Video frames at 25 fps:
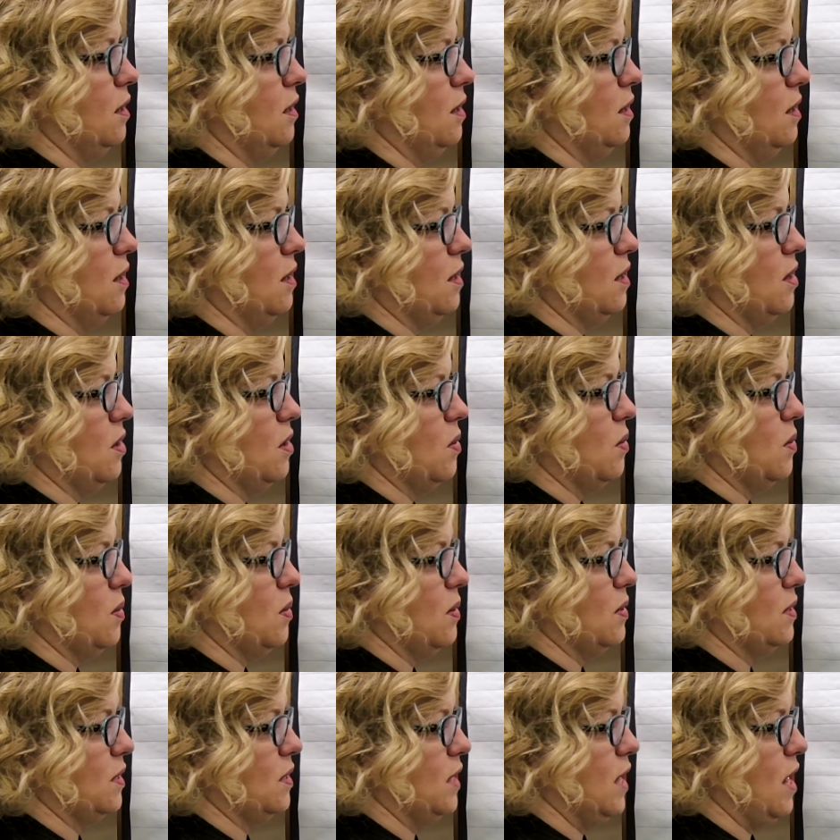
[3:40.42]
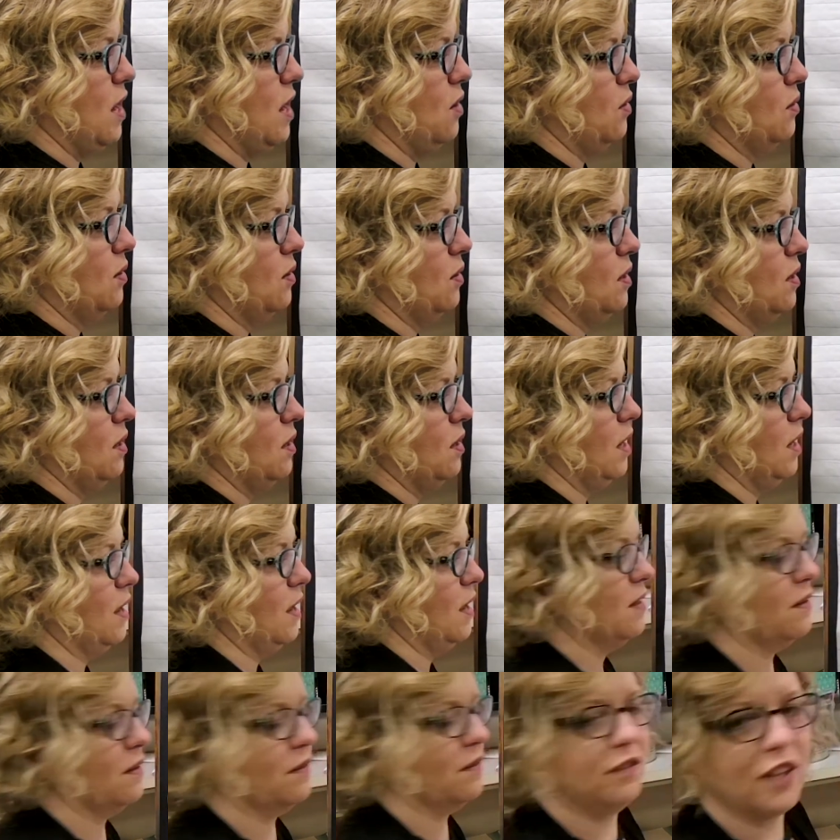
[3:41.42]
go down, and then
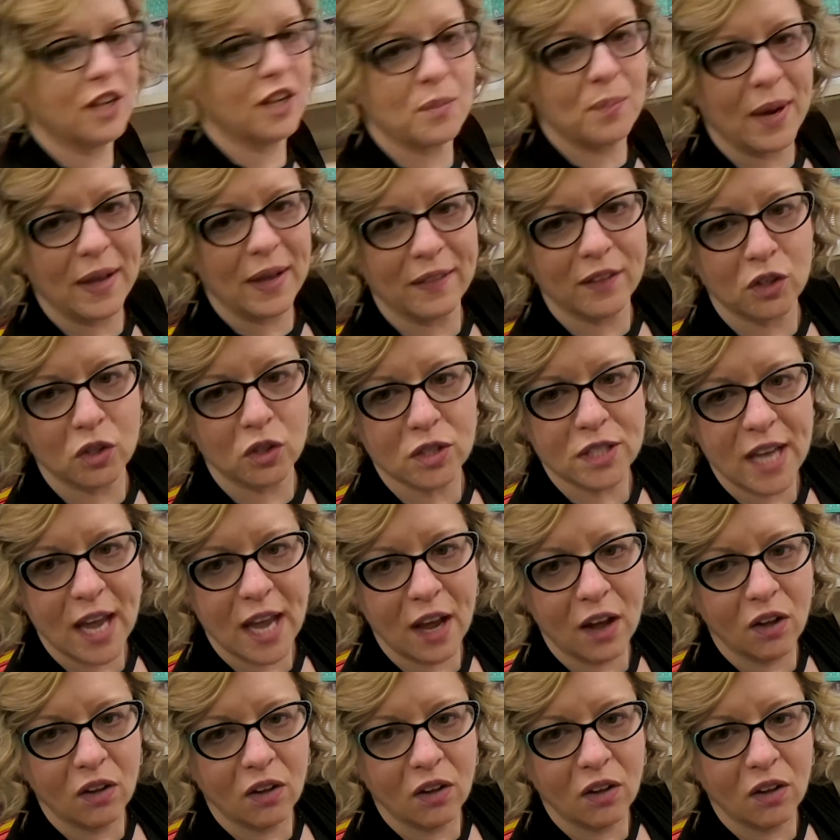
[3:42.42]
flick my little tail.